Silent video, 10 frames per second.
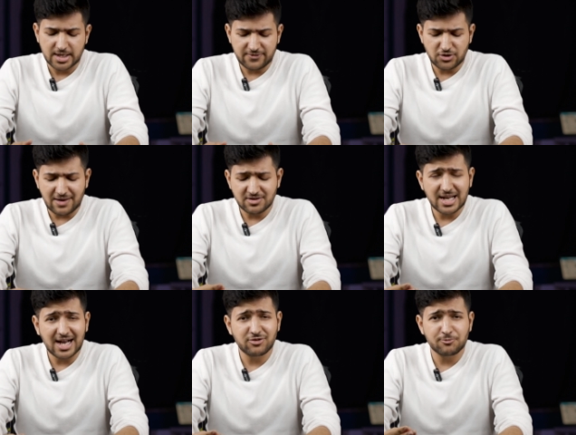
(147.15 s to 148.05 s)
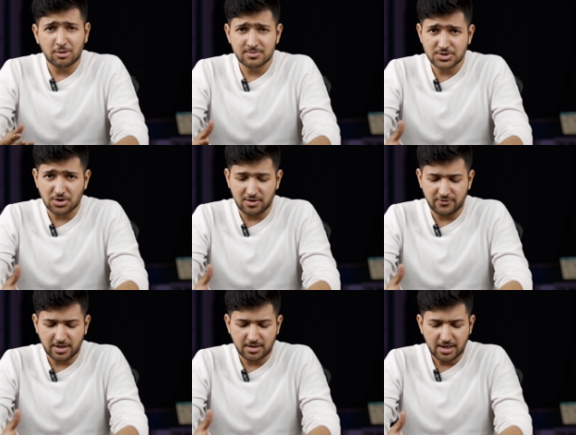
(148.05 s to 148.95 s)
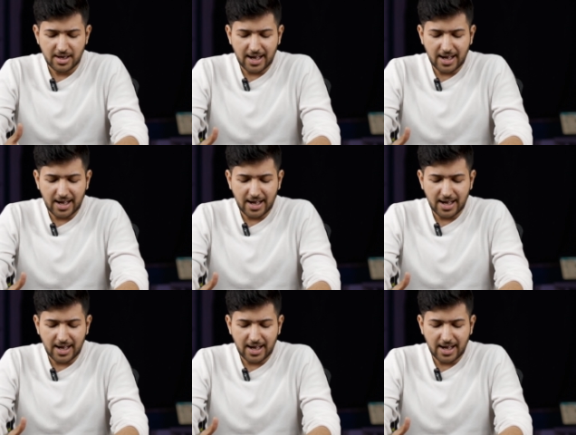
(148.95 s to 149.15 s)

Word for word: If you have a knack for problem solving